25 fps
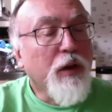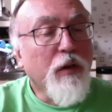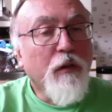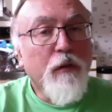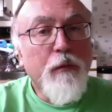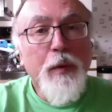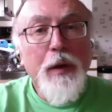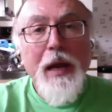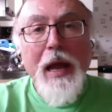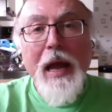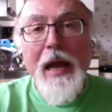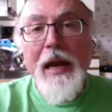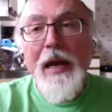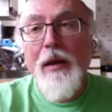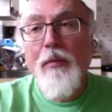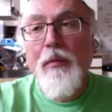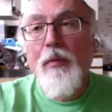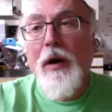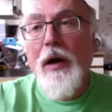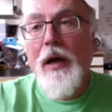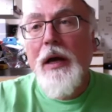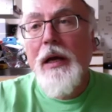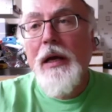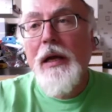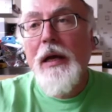government
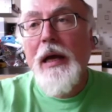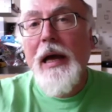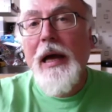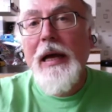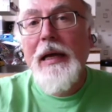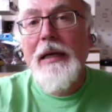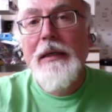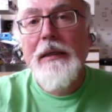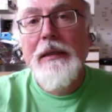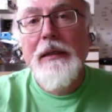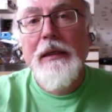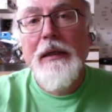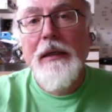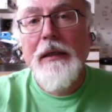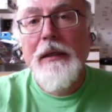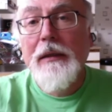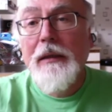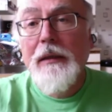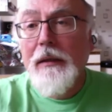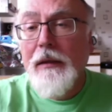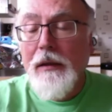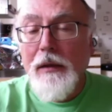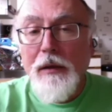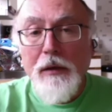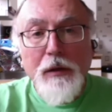anyway, and
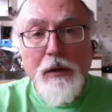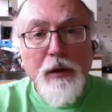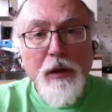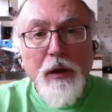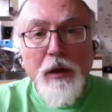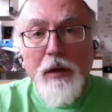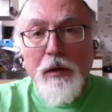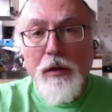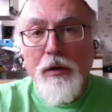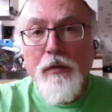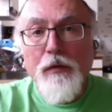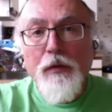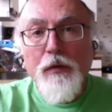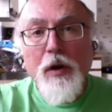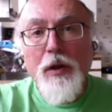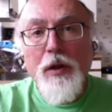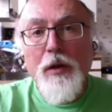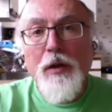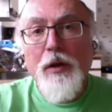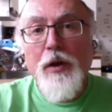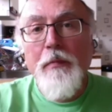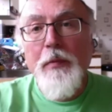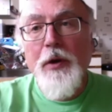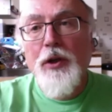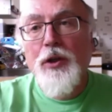you've got the
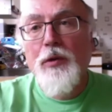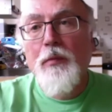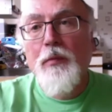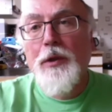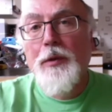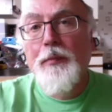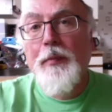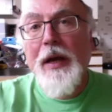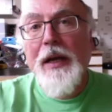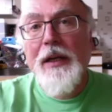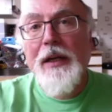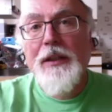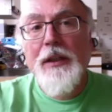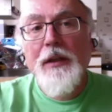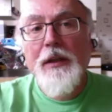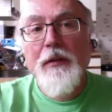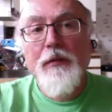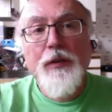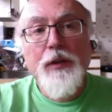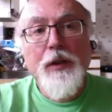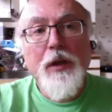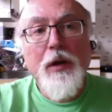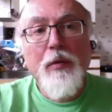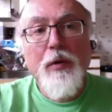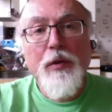commercial perspective.
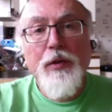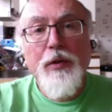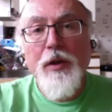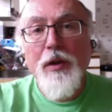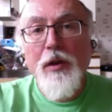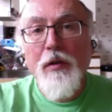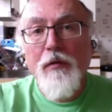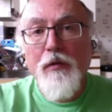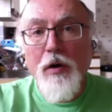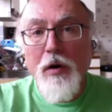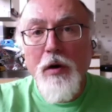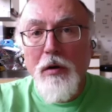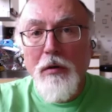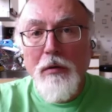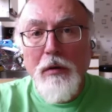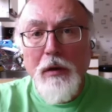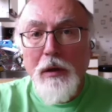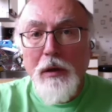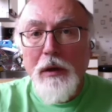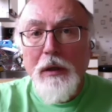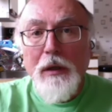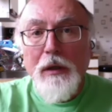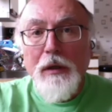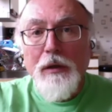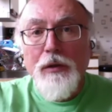So I think you've got
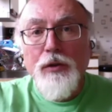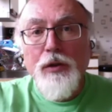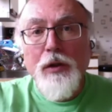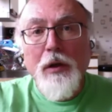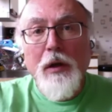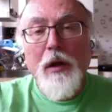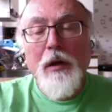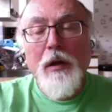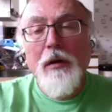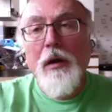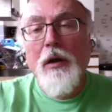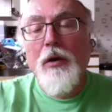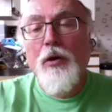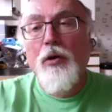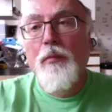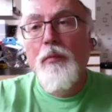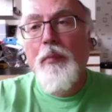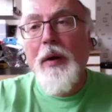a good